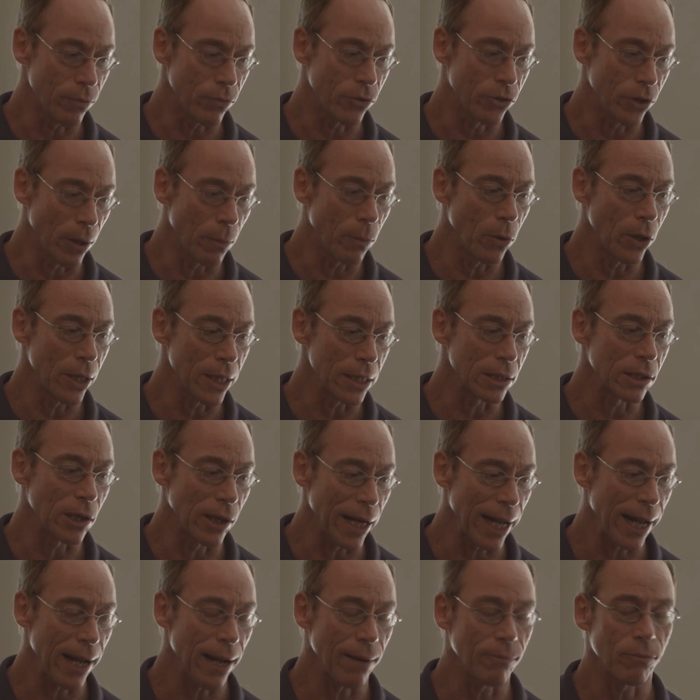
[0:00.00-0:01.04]
someone is
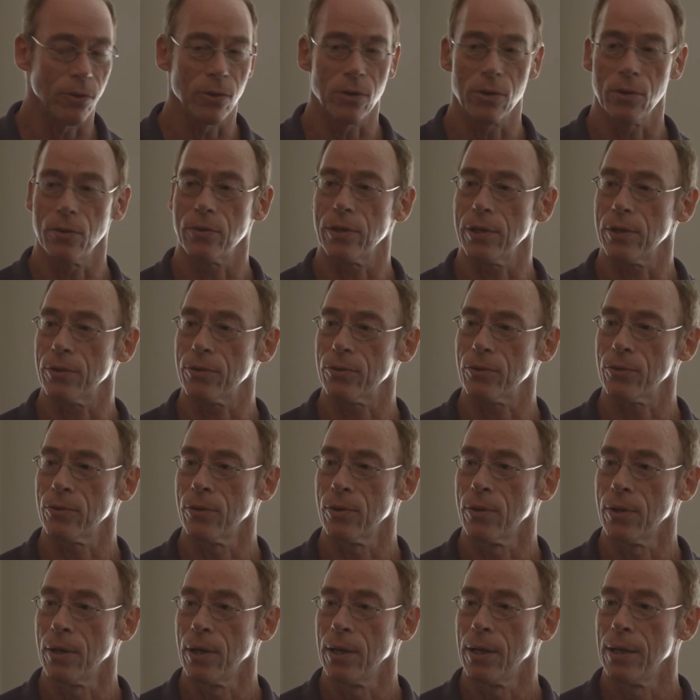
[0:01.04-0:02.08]
going to have to do this.
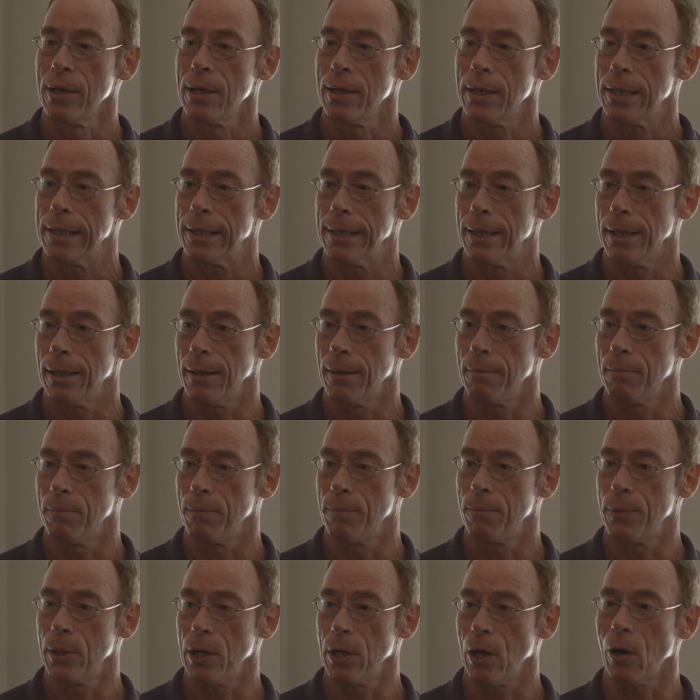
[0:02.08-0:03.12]
Uh,
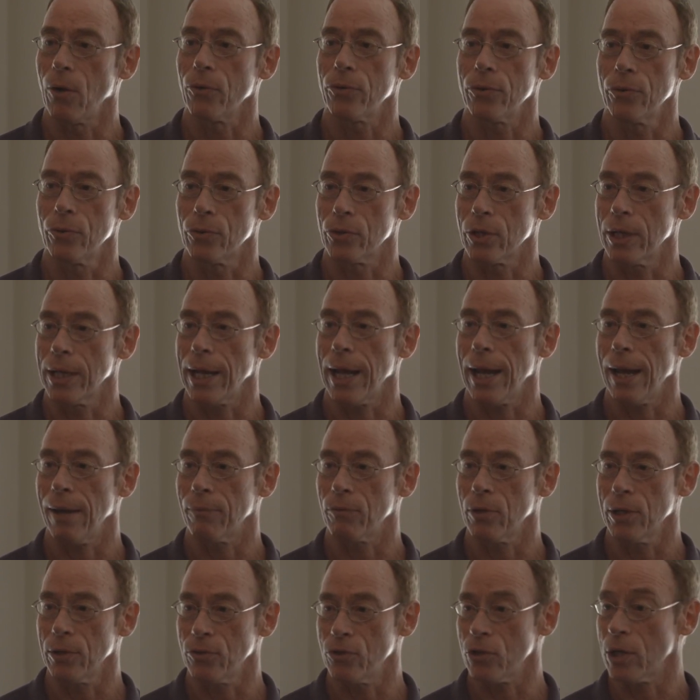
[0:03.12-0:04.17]
but also is going to
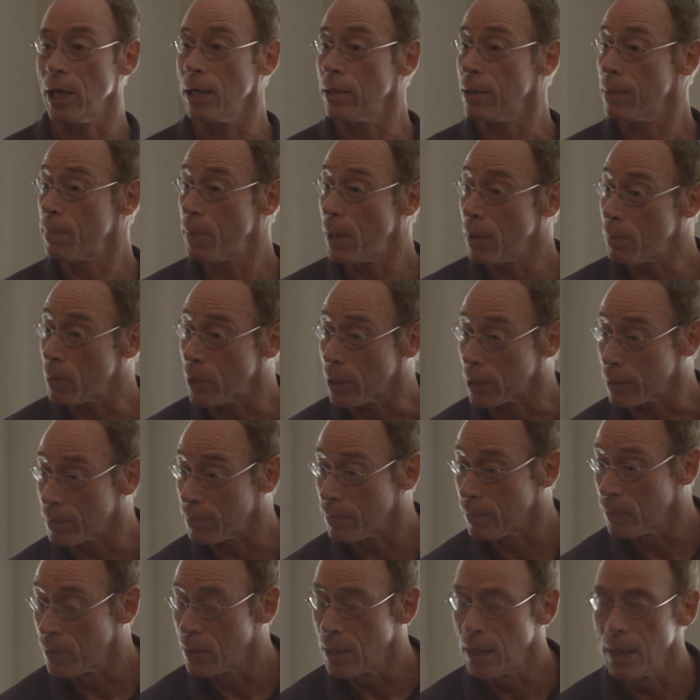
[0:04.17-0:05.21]
have to educate the public.
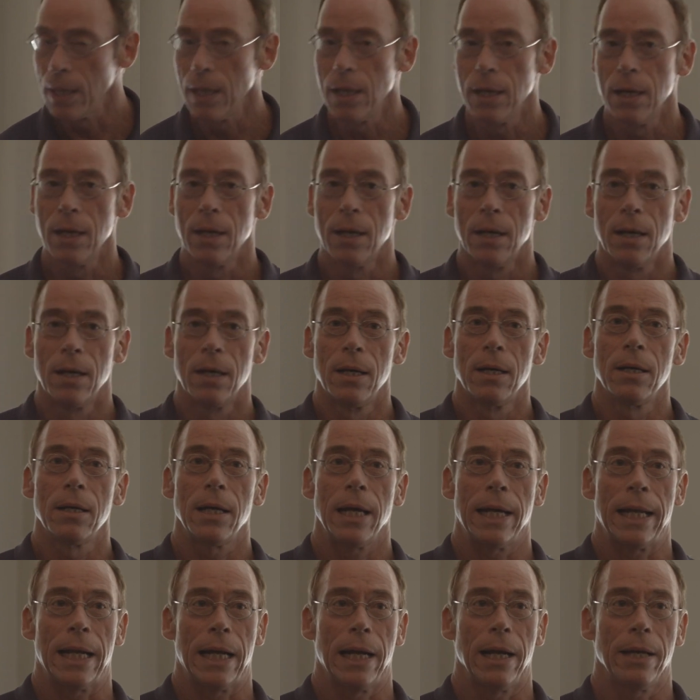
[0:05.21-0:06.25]

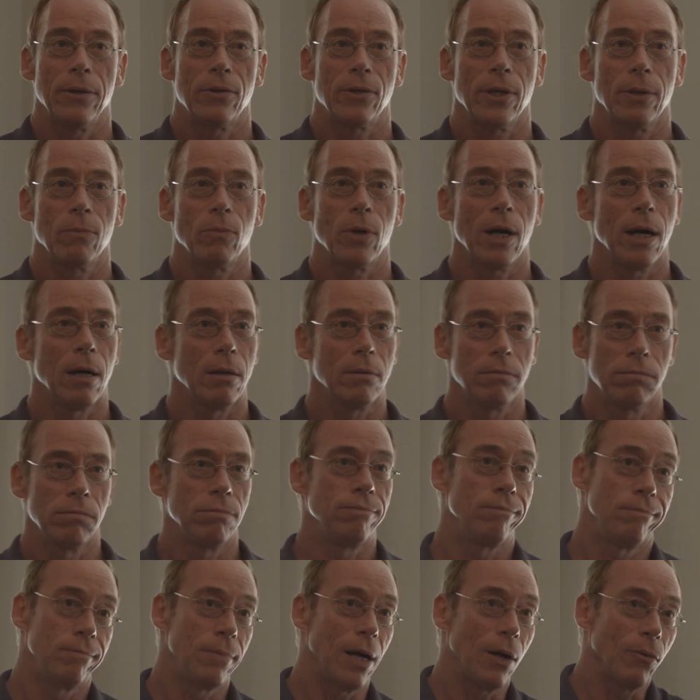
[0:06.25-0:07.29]
And I said, well,
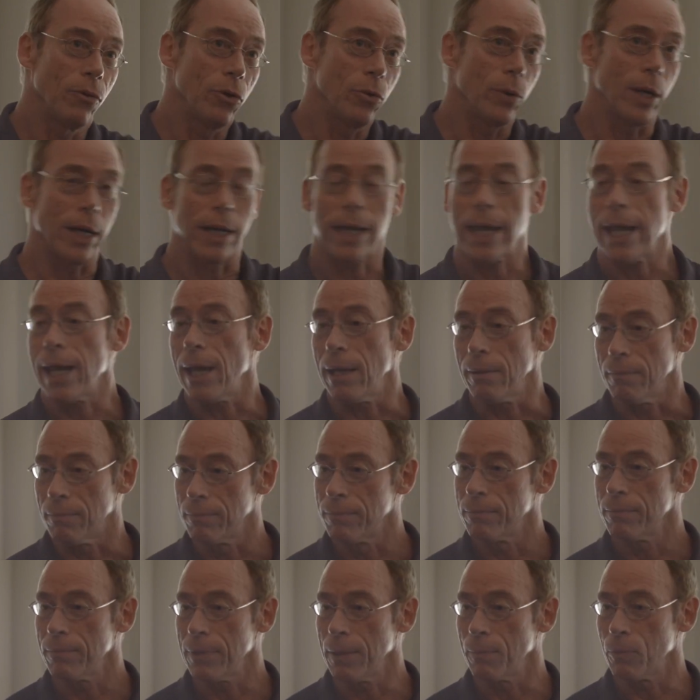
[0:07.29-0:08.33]
I'll do what I can
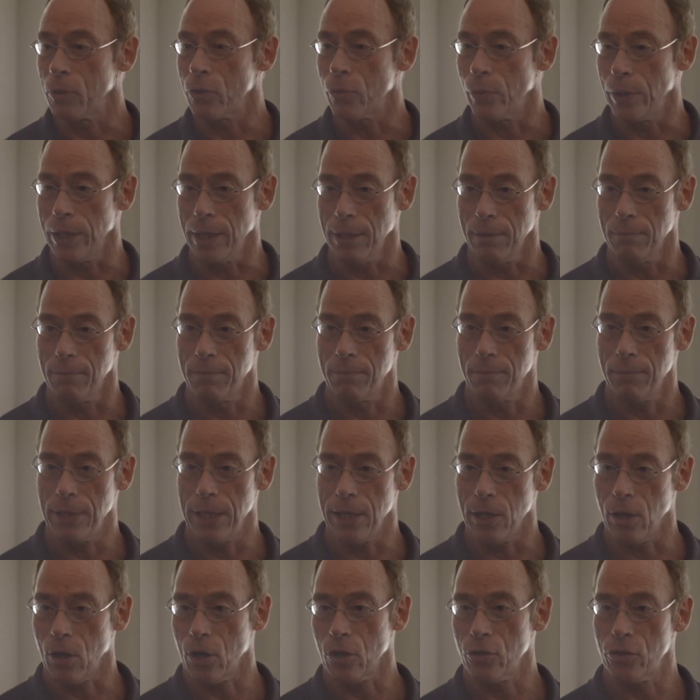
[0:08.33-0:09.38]
in between
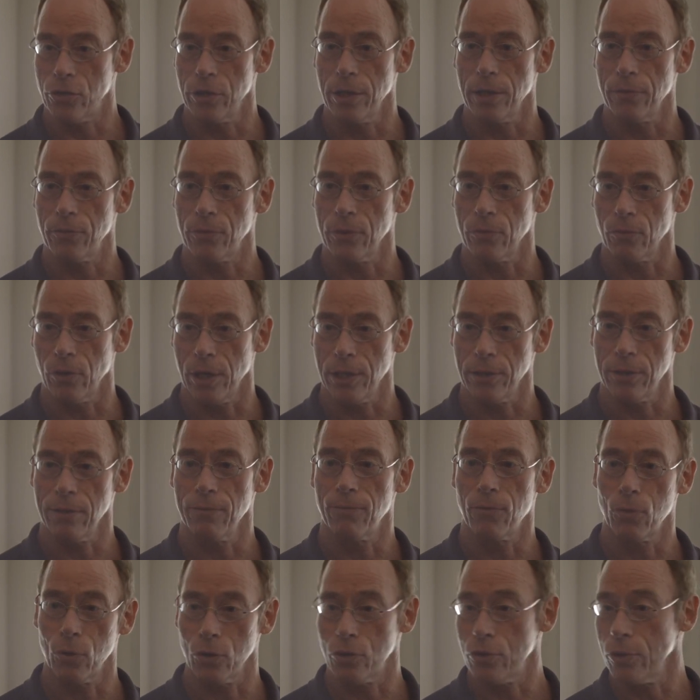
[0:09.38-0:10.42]
E R shifts and
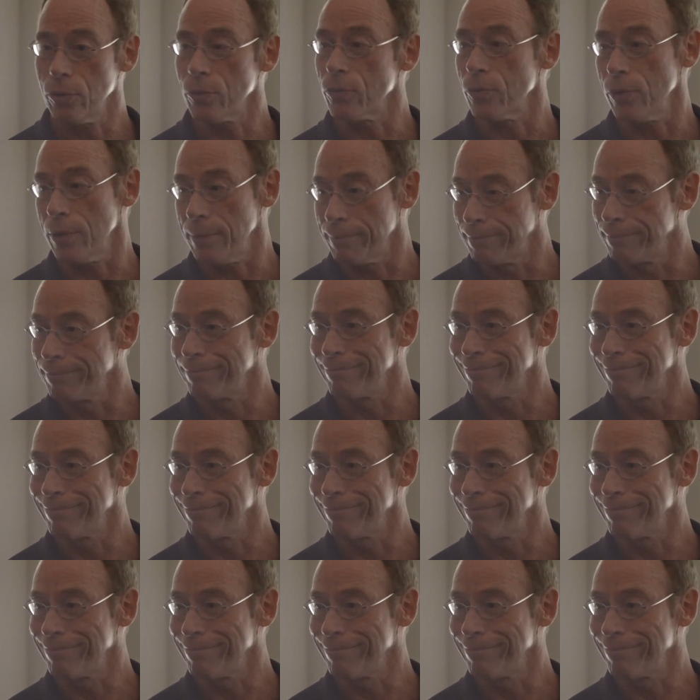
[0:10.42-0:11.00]
raising four children.